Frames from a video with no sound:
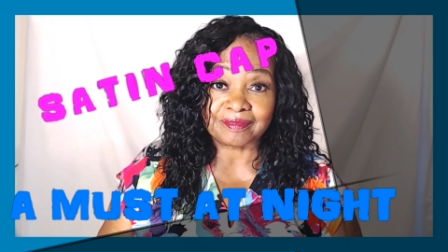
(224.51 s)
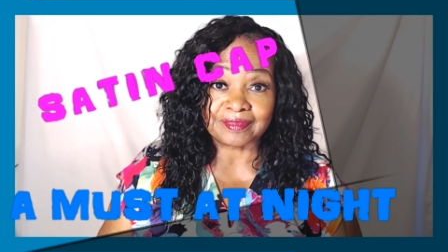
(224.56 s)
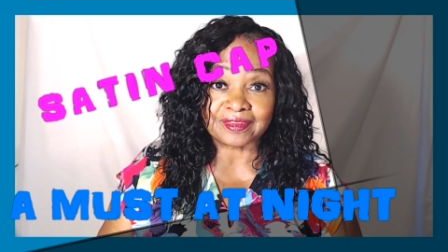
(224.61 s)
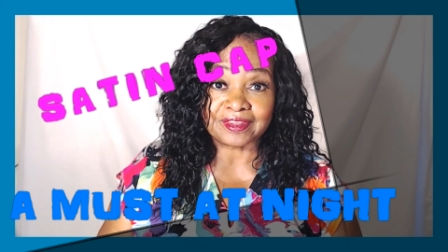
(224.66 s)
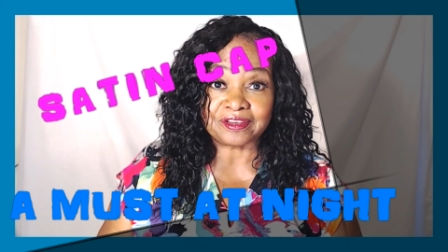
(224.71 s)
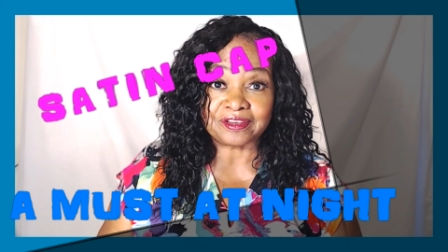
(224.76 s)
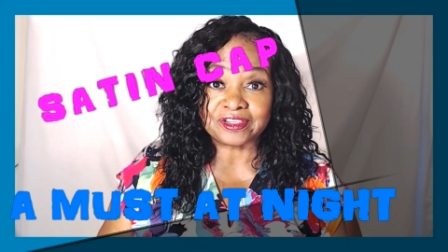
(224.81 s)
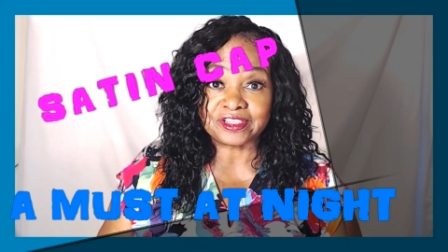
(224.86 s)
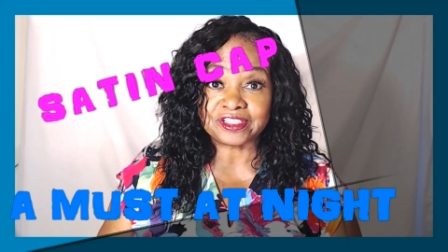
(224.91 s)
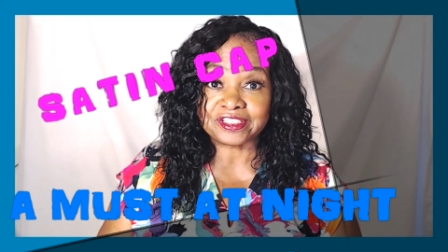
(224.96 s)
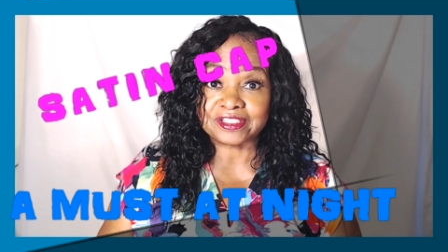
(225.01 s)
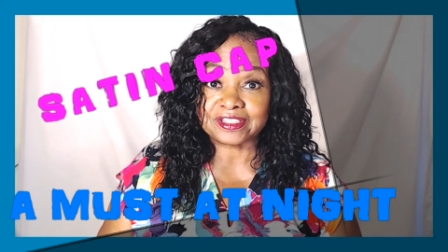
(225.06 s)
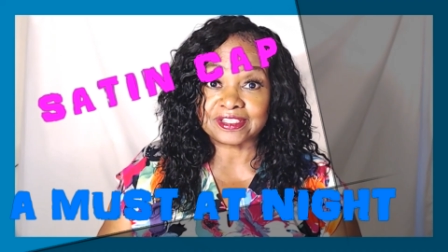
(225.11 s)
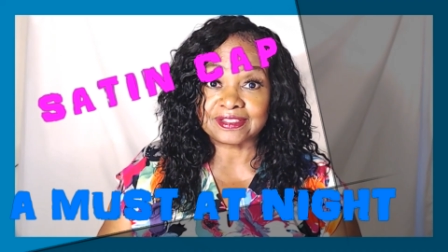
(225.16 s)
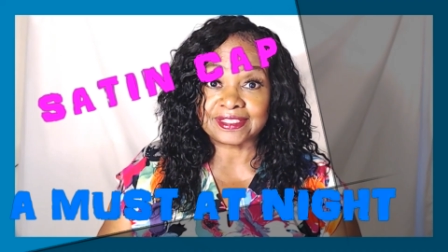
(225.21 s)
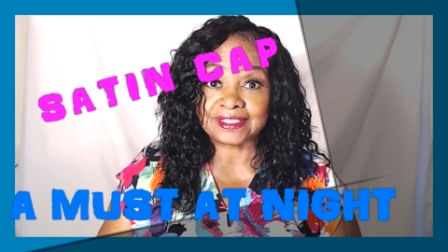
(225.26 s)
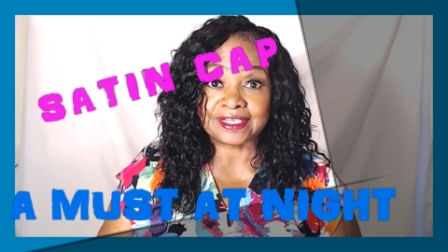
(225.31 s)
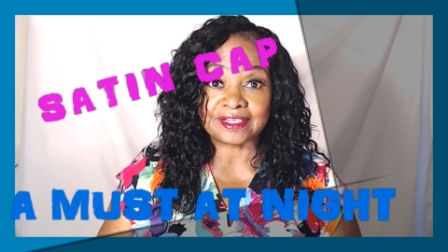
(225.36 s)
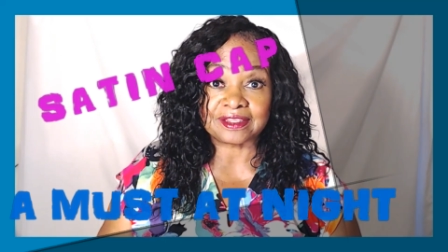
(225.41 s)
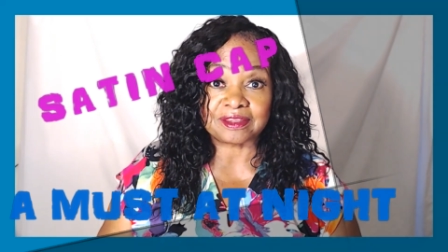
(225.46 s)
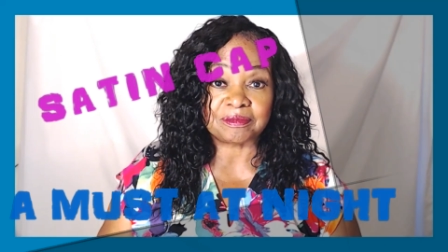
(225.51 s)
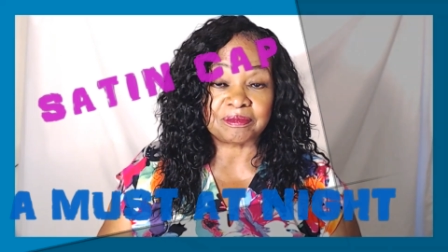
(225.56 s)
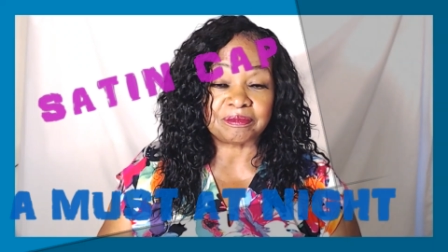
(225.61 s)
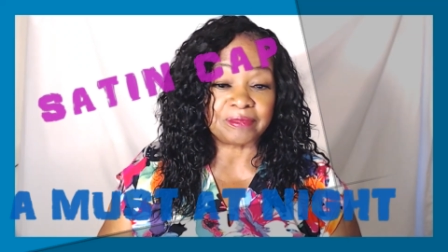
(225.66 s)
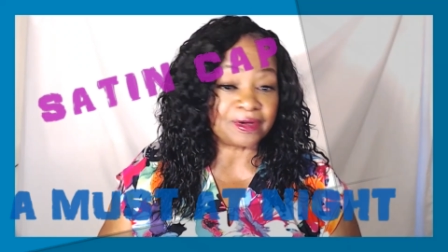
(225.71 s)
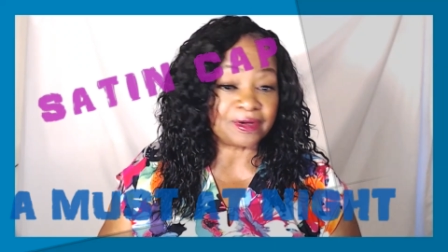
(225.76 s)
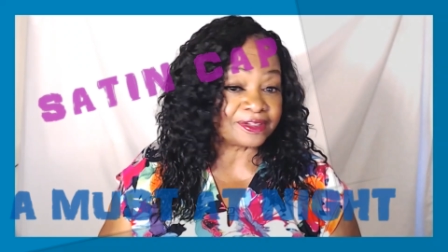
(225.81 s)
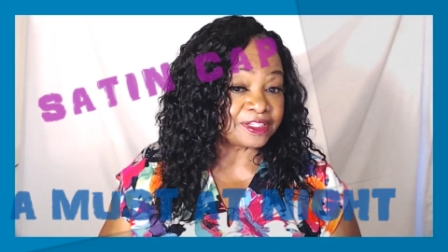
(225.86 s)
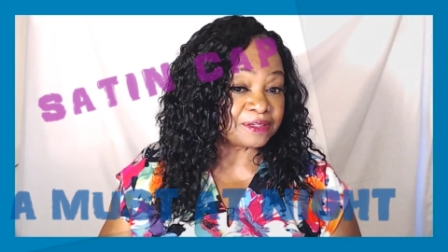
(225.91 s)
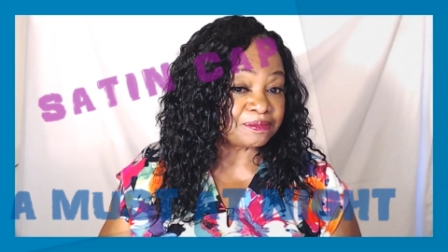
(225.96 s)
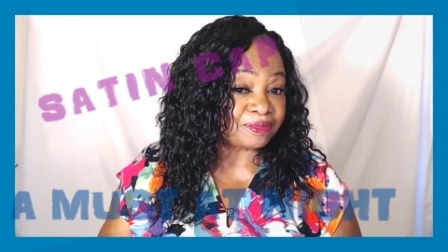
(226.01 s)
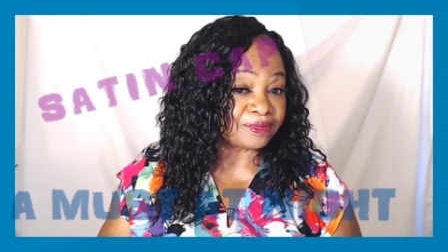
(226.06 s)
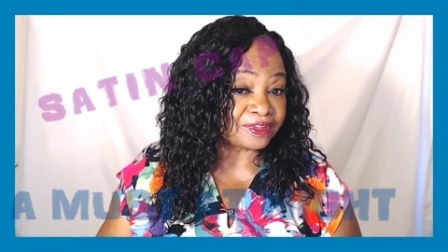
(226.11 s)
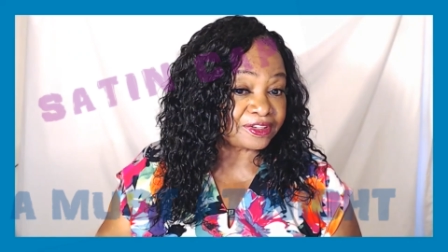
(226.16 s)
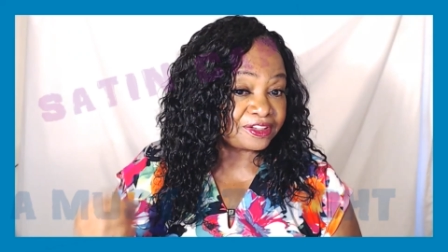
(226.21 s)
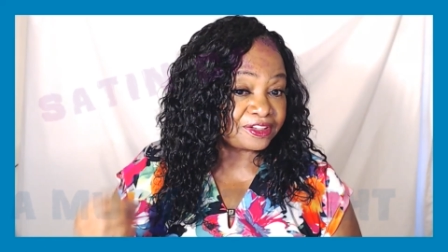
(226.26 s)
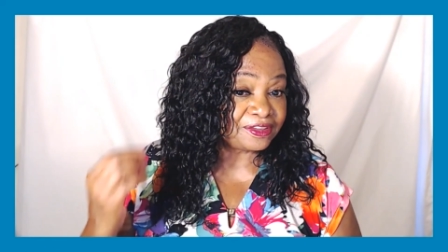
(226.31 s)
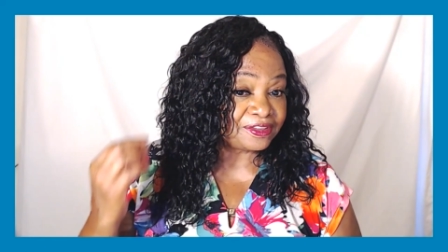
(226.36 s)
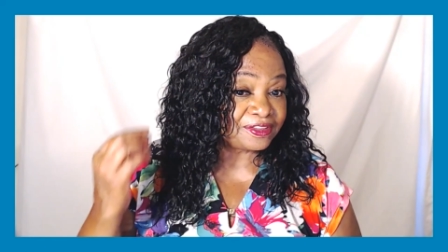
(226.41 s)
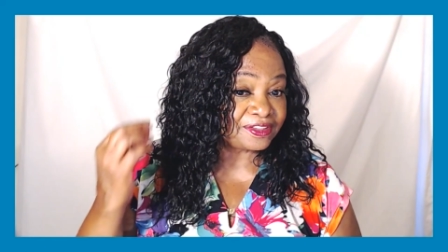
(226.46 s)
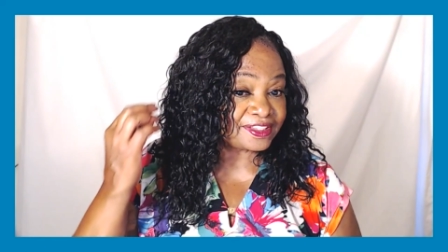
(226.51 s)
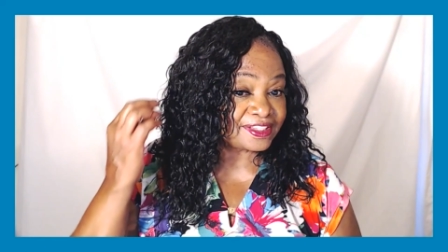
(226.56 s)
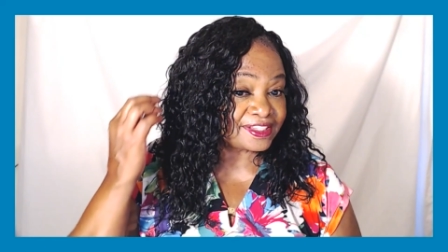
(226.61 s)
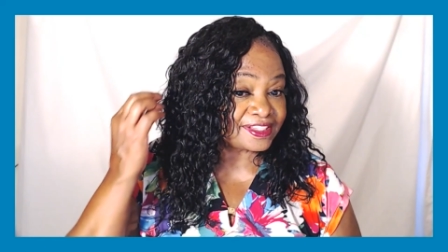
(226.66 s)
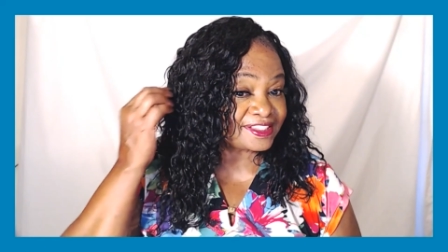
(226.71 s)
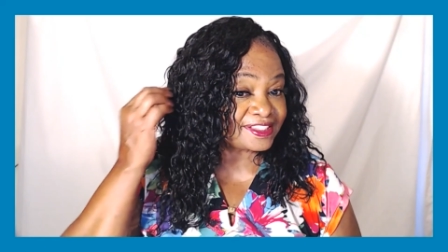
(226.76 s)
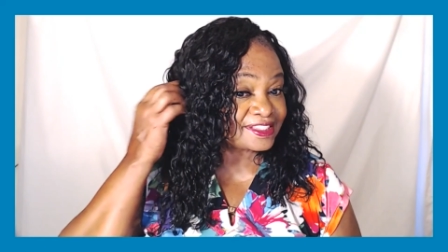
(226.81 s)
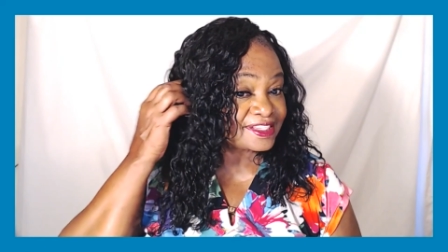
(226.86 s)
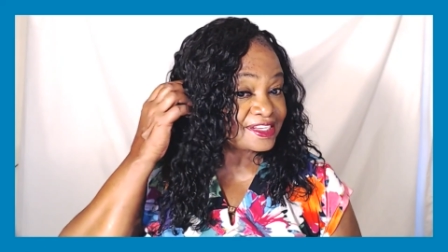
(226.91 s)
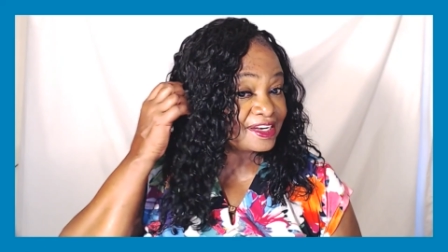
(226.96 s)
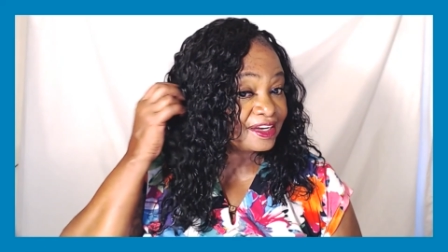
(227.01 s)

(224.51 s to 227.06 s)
you should get multiple uses